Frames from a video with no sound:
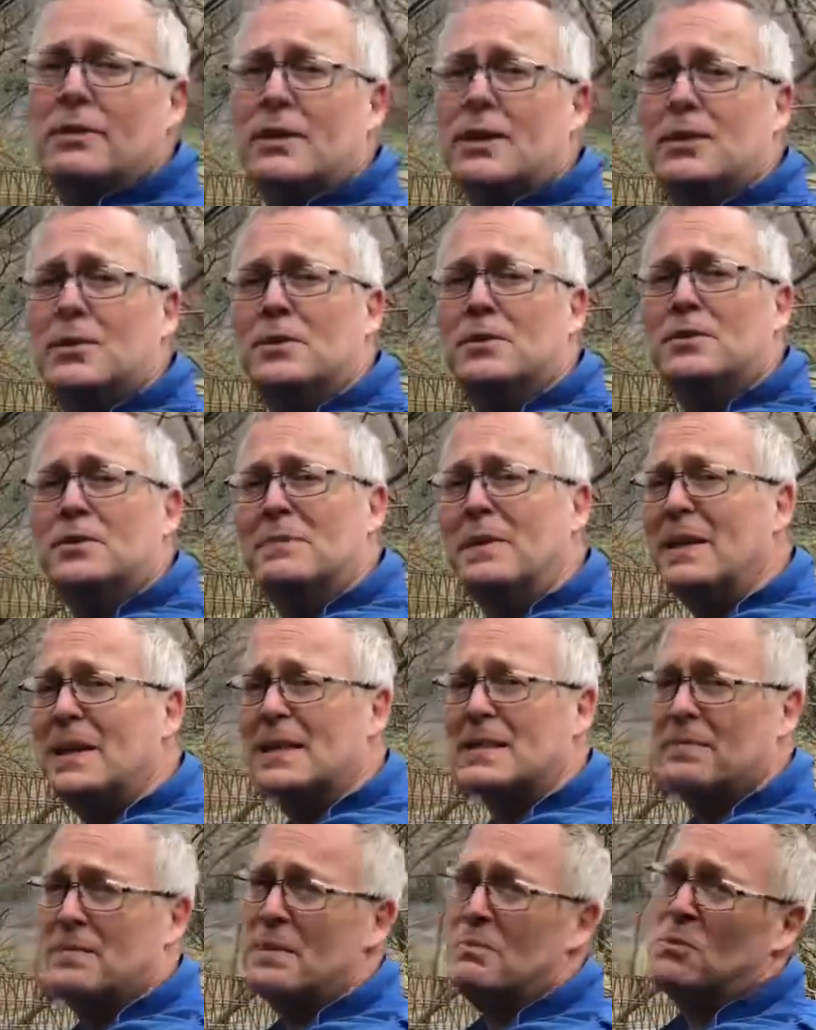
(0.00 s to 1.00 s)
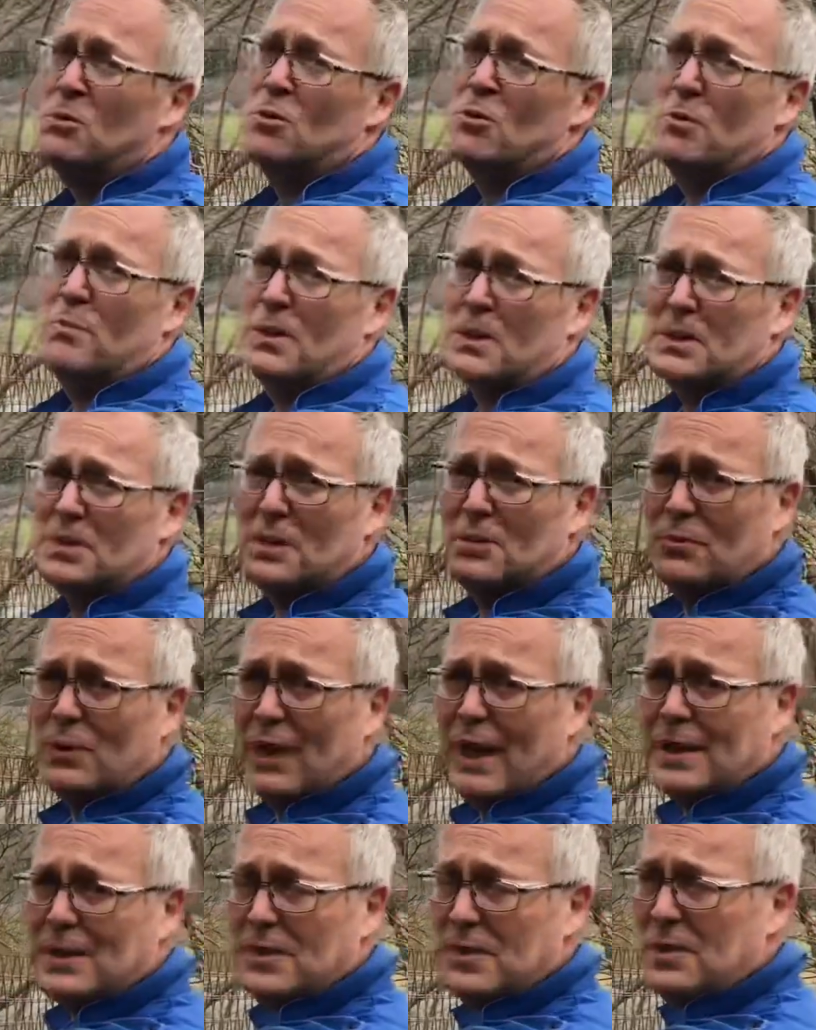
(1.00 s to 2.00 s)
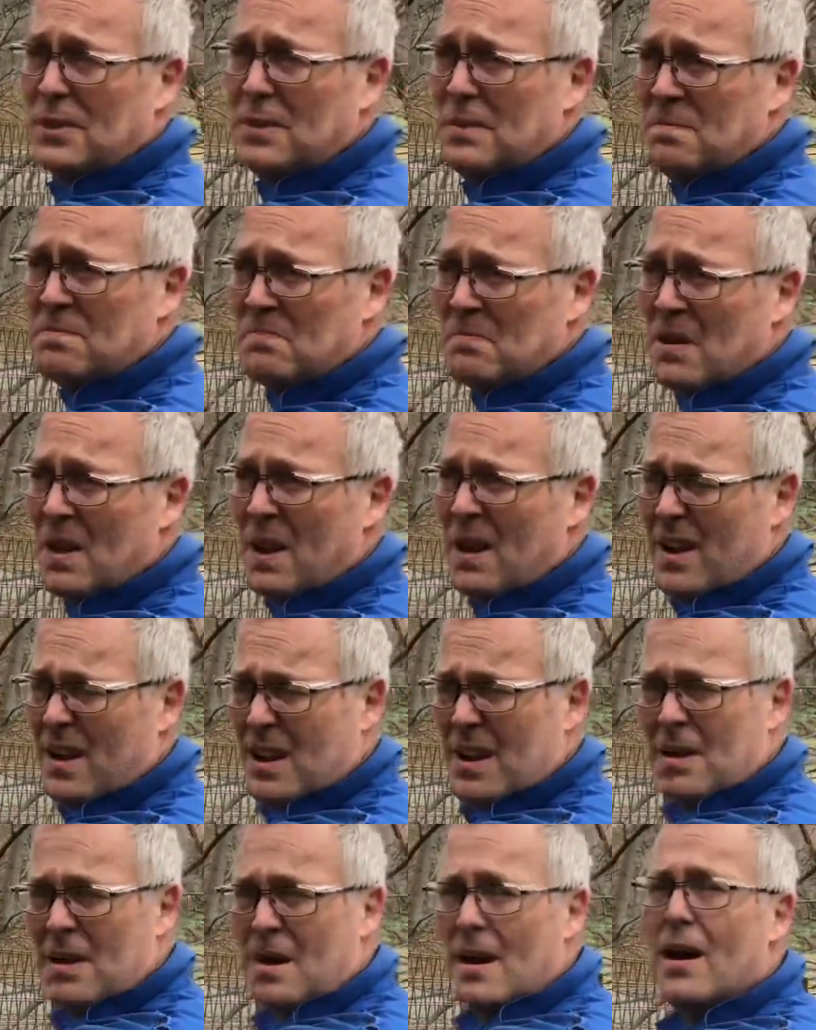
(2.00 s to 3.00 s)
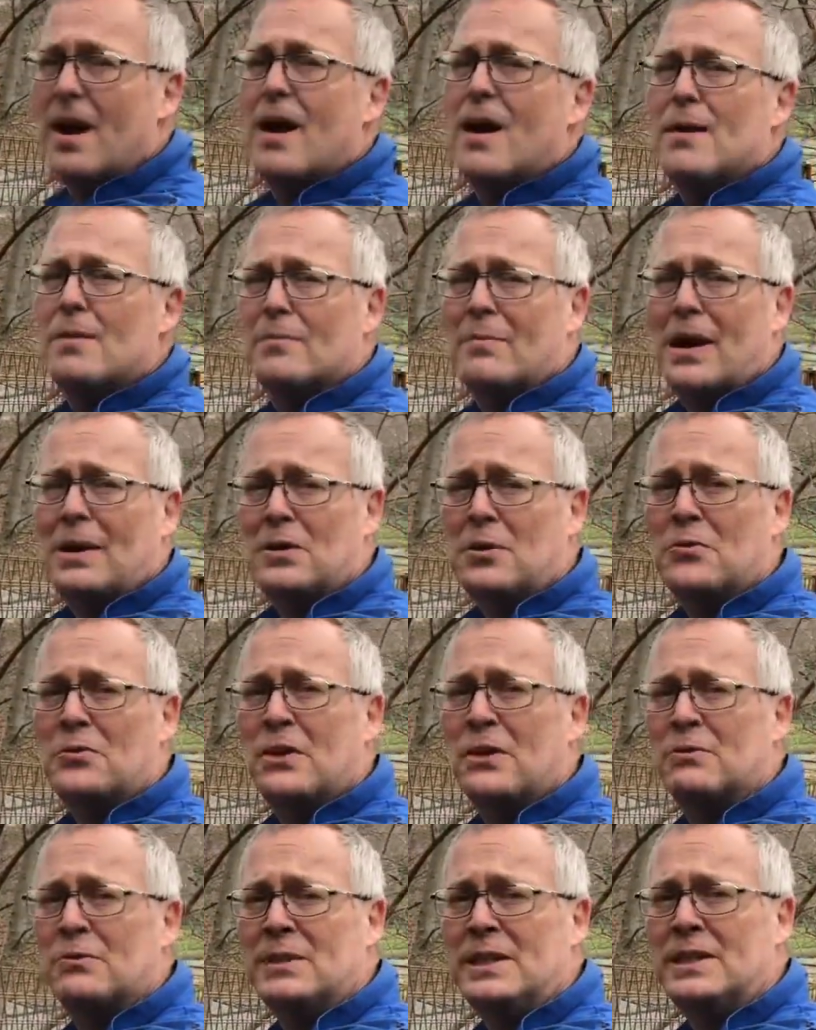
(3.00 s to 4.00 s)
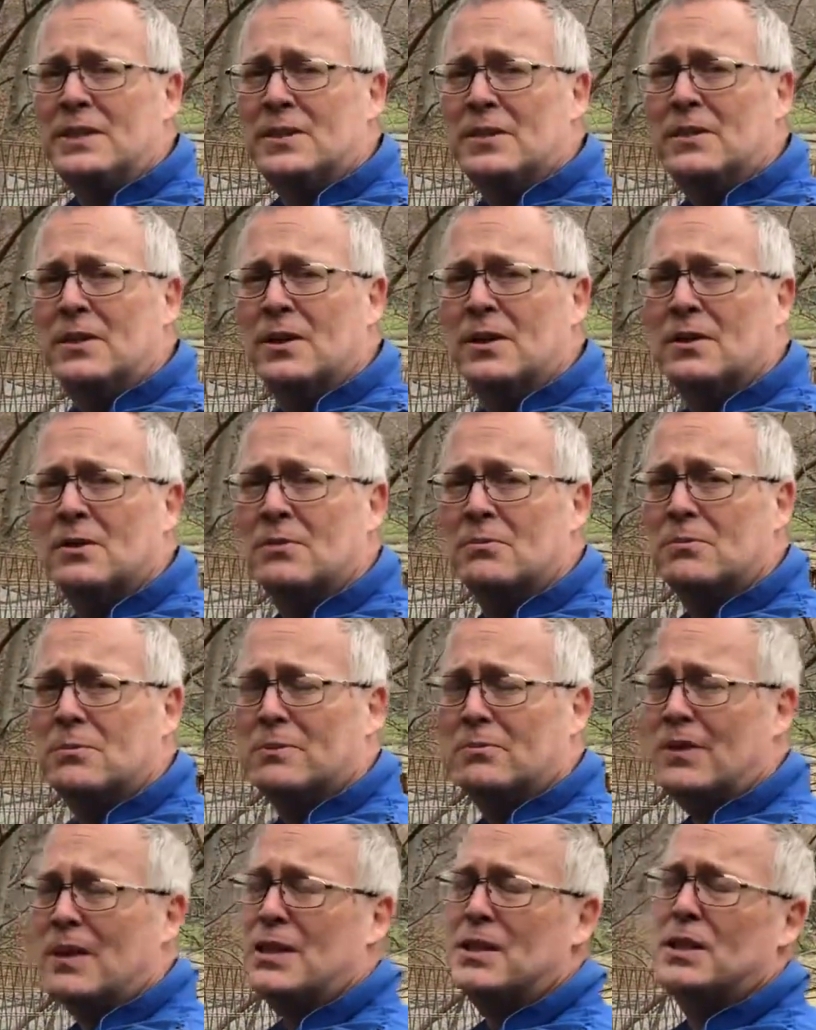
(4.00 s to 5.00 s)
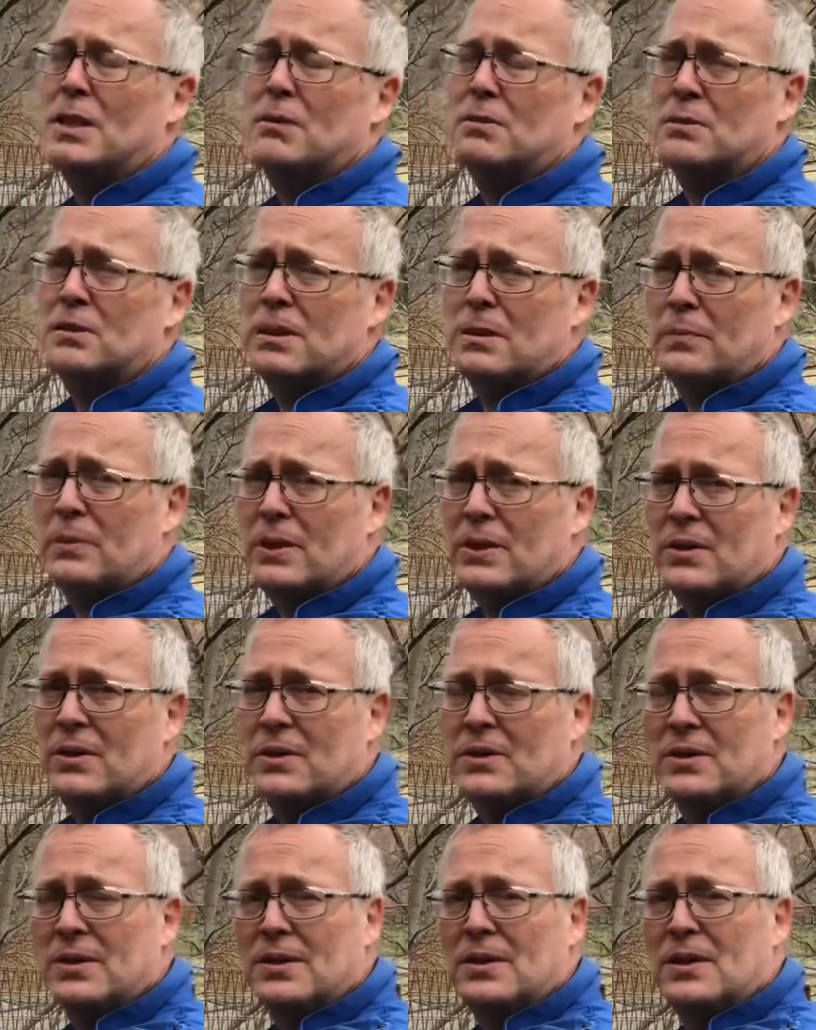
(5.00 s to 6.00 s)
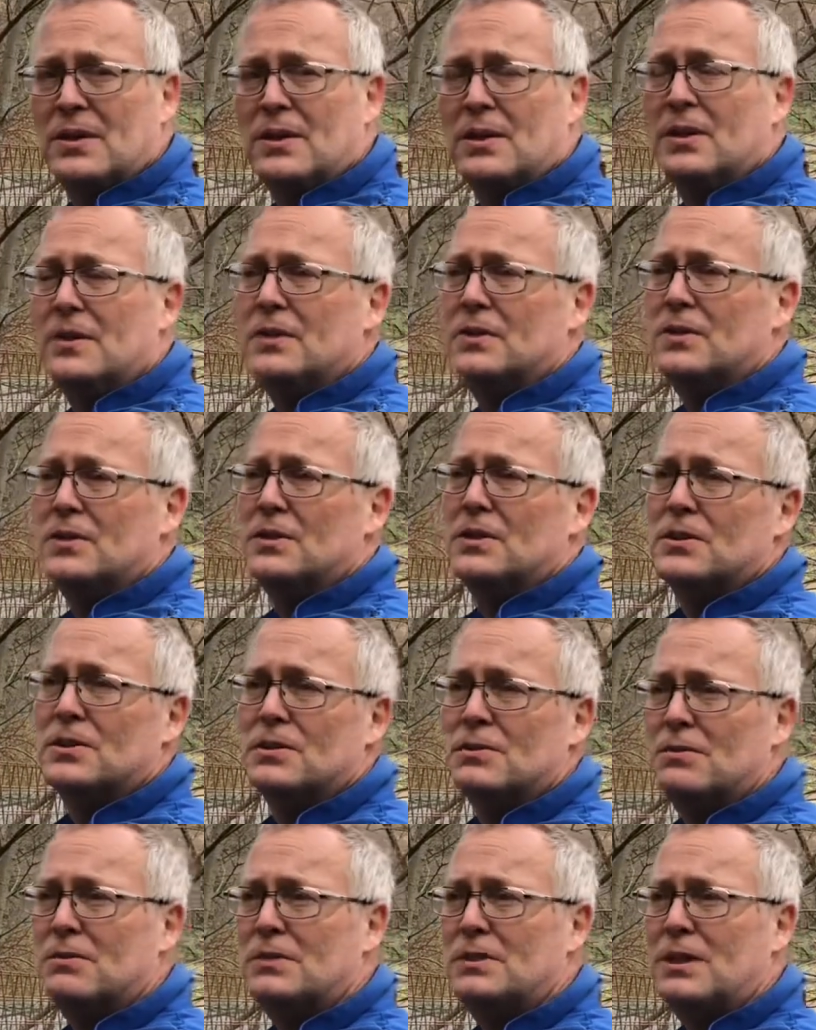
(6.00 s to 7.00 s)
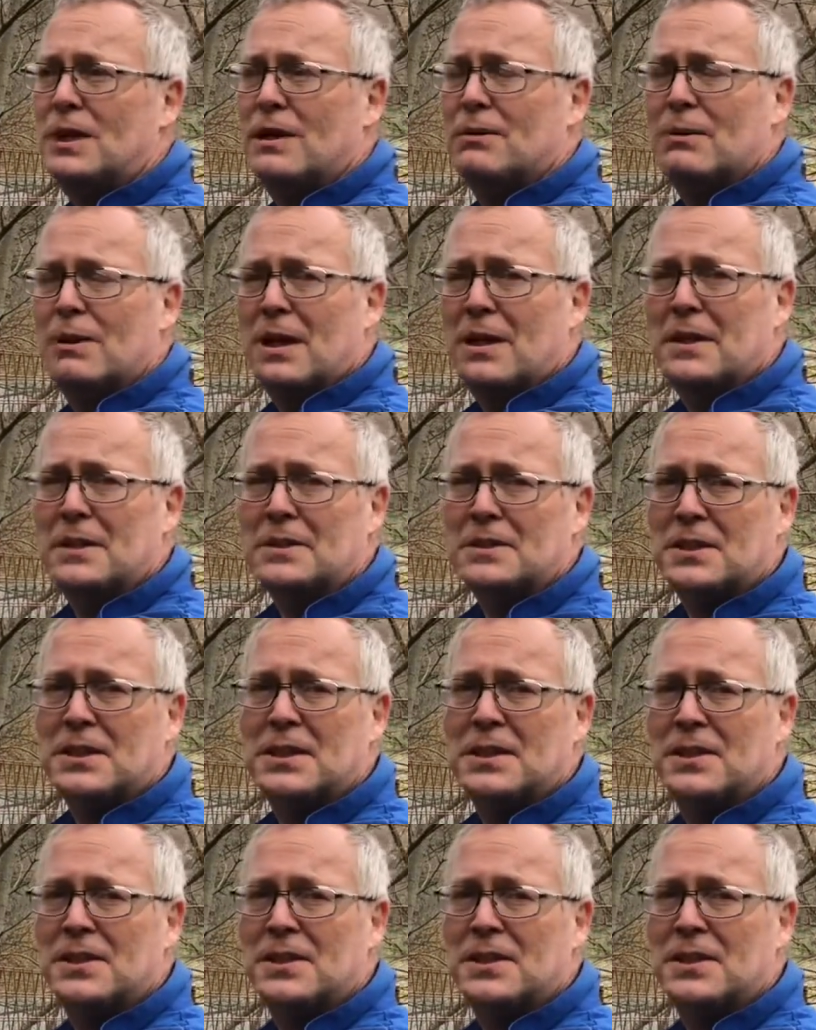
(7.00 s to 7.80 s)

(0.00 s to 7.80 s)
could do to make this a bit more robust if we had to, but I don't think we'll need to. We're very sheltered up here, so we'll see how it lasts.